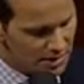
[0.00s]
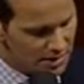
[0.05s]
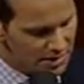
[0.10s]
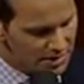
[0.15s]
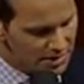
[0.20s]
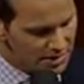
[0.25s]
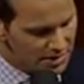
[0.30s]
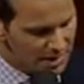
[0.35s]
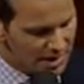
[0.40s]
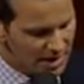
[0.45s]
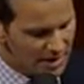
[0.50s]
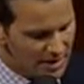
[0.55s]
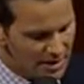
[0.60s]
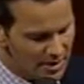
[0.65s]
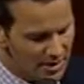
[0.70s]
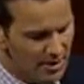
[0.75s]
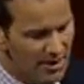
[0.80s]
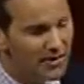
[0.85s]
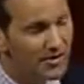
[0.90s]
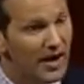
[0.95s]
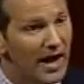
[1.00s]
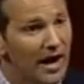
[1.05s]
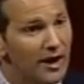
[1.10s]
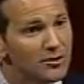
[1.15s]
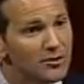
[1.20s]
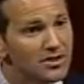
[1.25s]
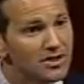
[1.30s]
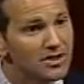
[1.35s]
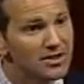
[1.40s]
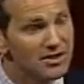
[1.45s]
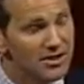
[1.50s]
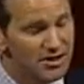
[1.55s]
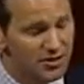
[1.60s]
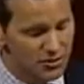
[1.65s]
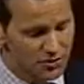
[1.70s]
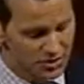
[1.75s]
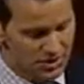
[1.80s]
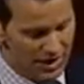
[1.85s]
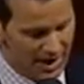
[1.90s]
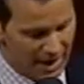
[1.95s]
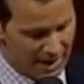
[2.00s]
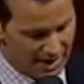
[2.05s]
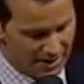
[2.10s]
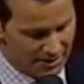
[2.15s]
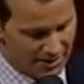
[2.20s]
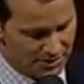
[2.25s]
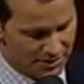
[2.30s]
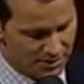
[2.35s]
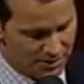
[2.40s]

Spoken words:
Today, the House continues to act.